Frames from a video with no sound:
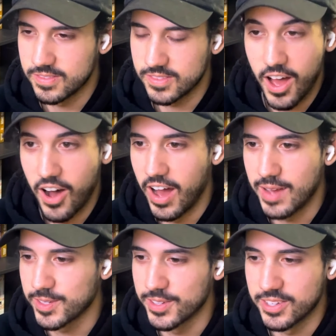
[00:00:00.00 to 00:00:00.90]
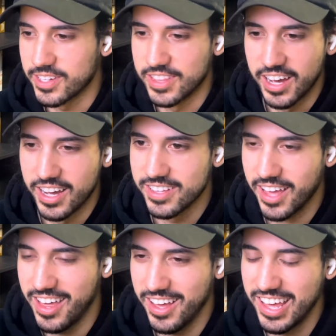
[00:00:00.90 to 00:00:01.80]
Oh, absolutely not.
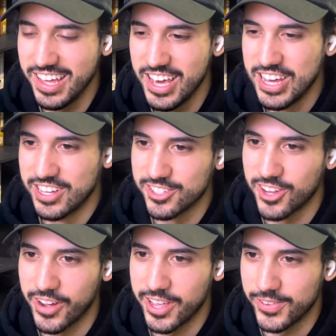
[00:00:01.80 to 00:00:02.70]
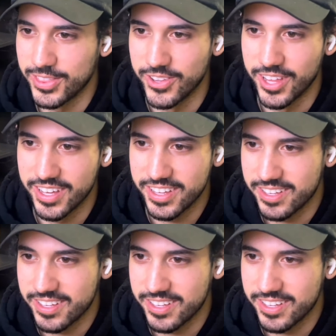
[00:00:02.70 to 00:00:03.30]
There's no way he would do that.